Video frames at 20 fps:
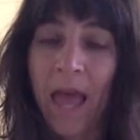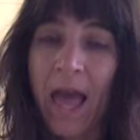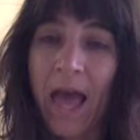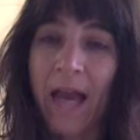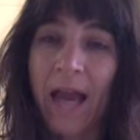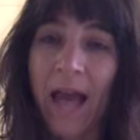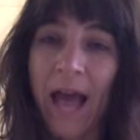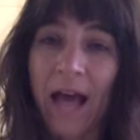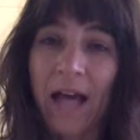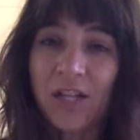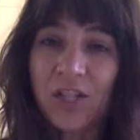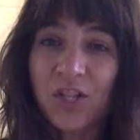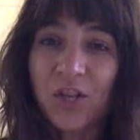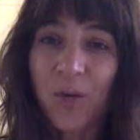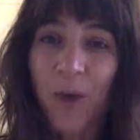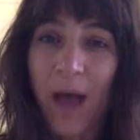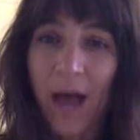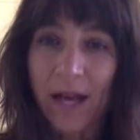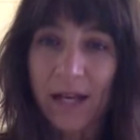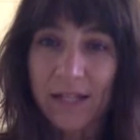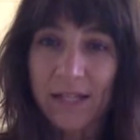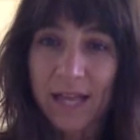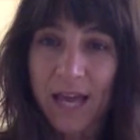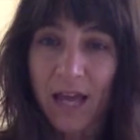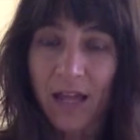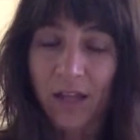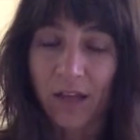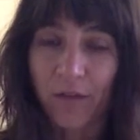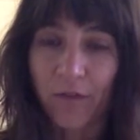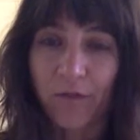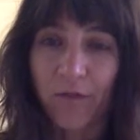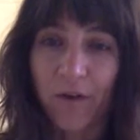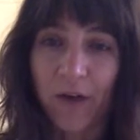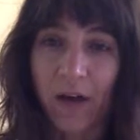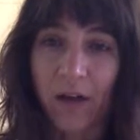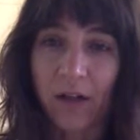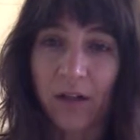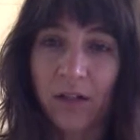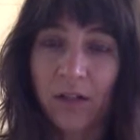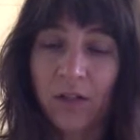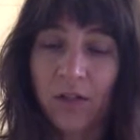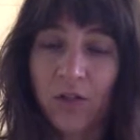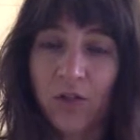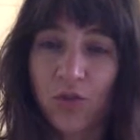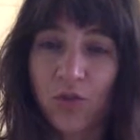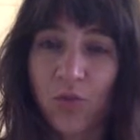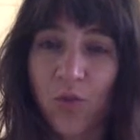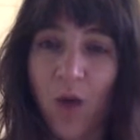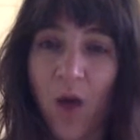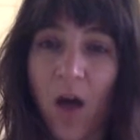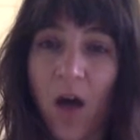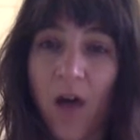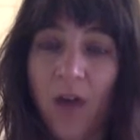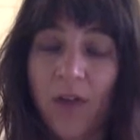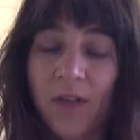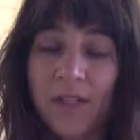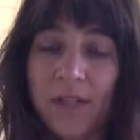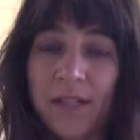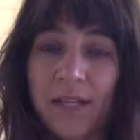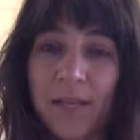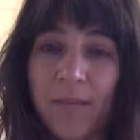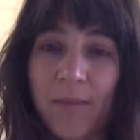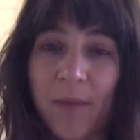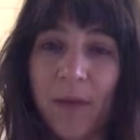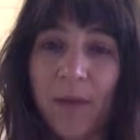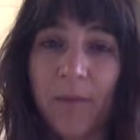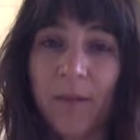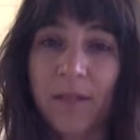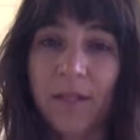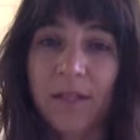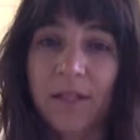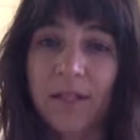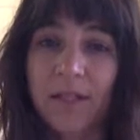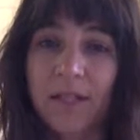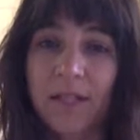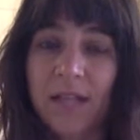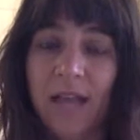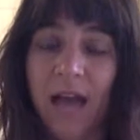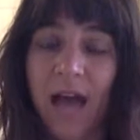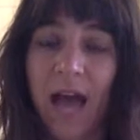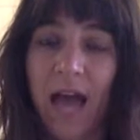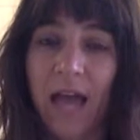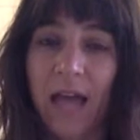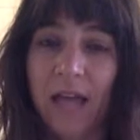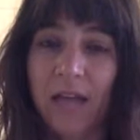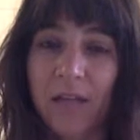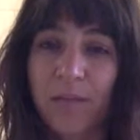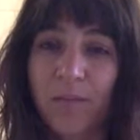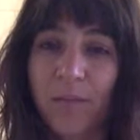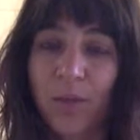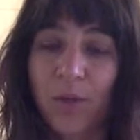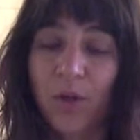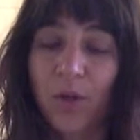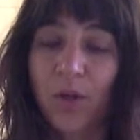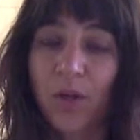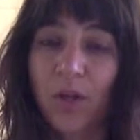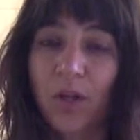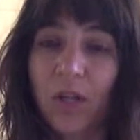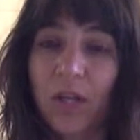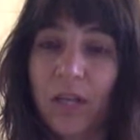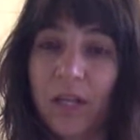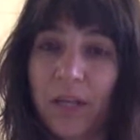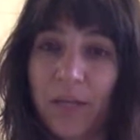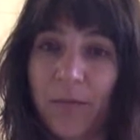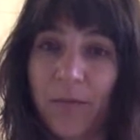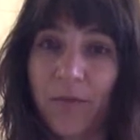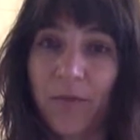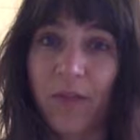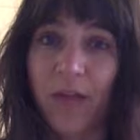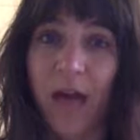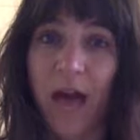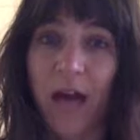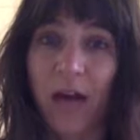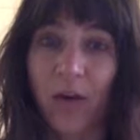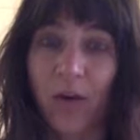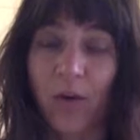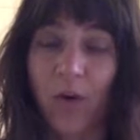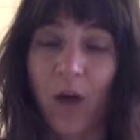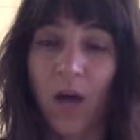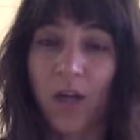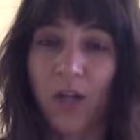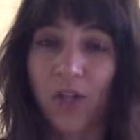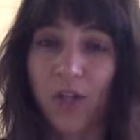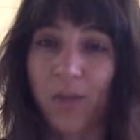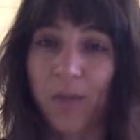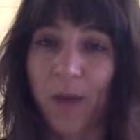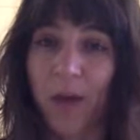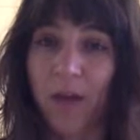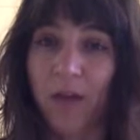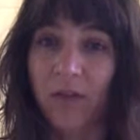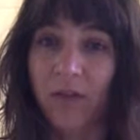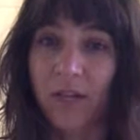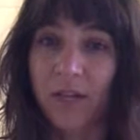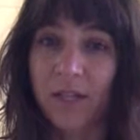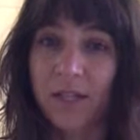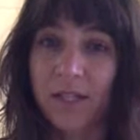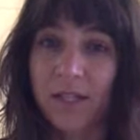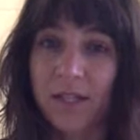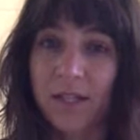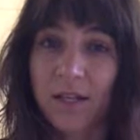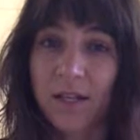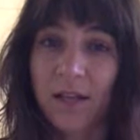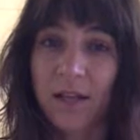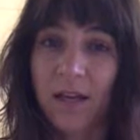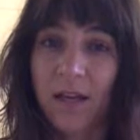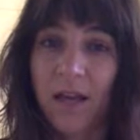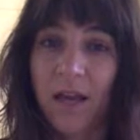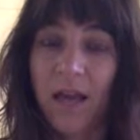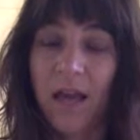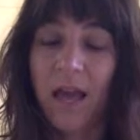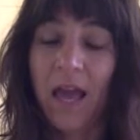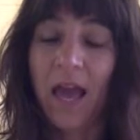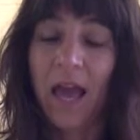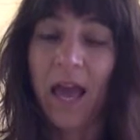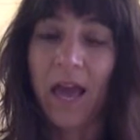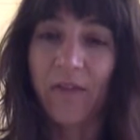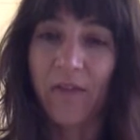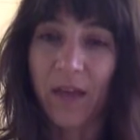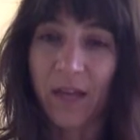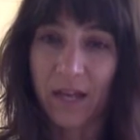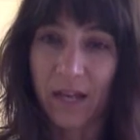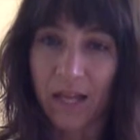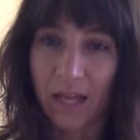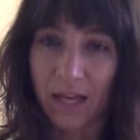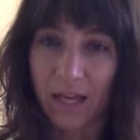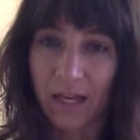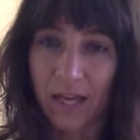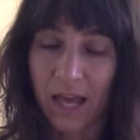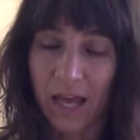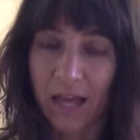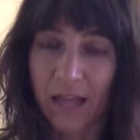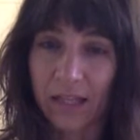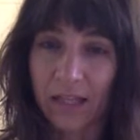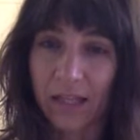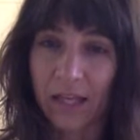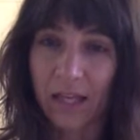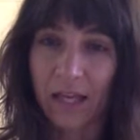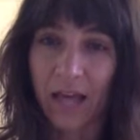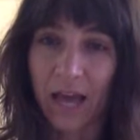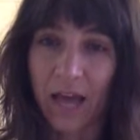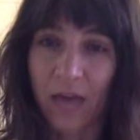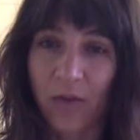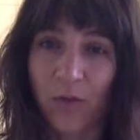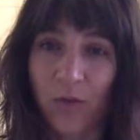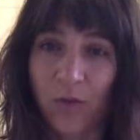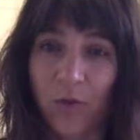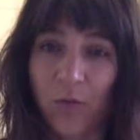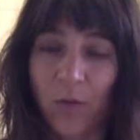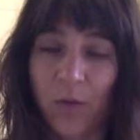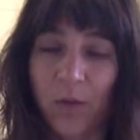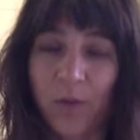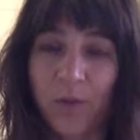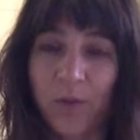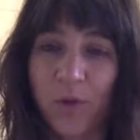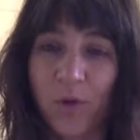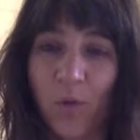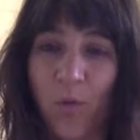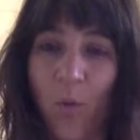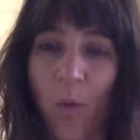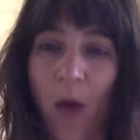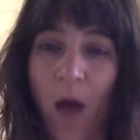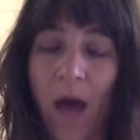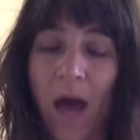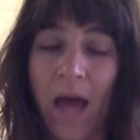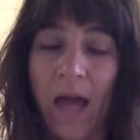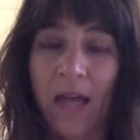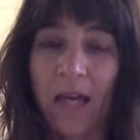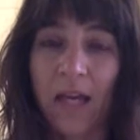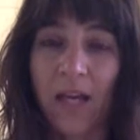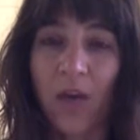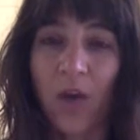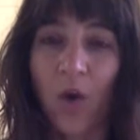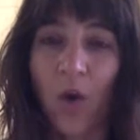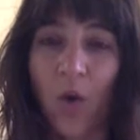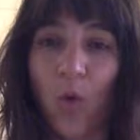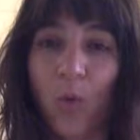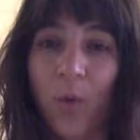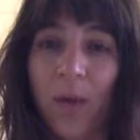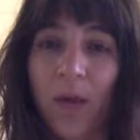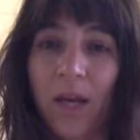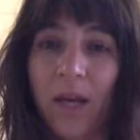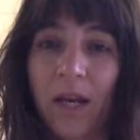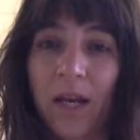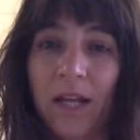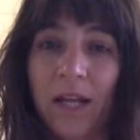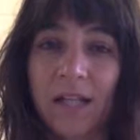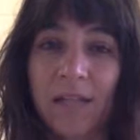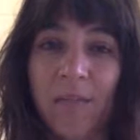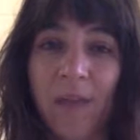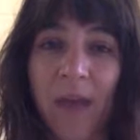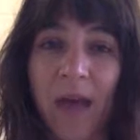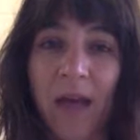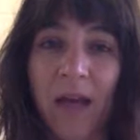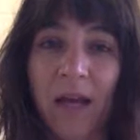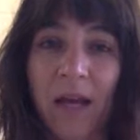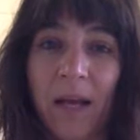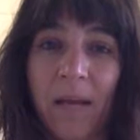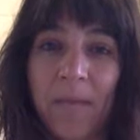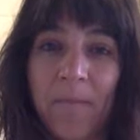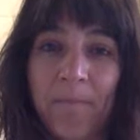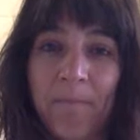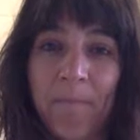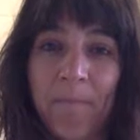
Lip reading: And as you exhale and funnel, draw the seatbelt muscles tight, pulling them flat across your pelvis. And then inhaling again, the ribs are widening open and expanding.